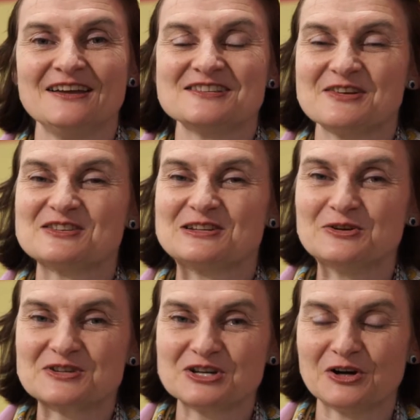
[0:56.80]
So it's
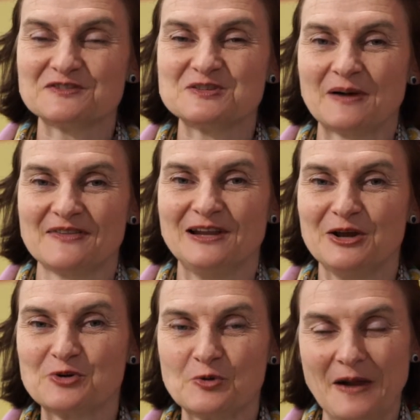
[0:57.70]
looked after by the
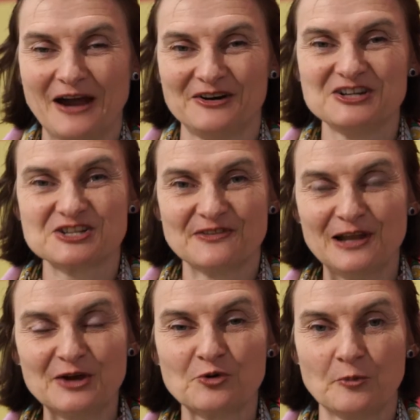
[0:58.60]
local parish and the
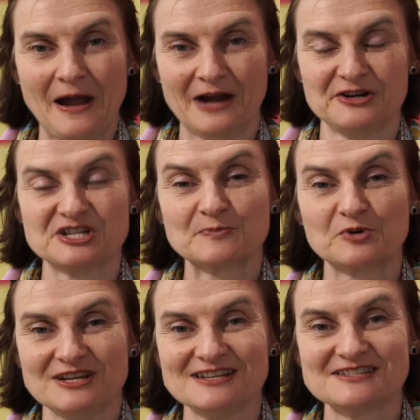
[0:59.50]
local parish
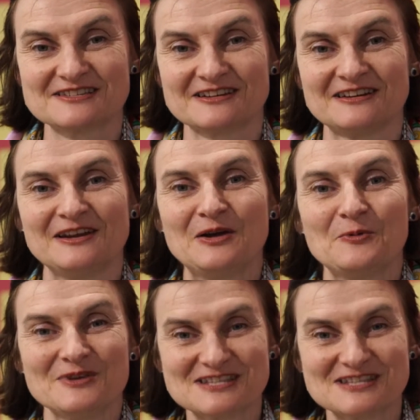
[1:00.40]
priest, with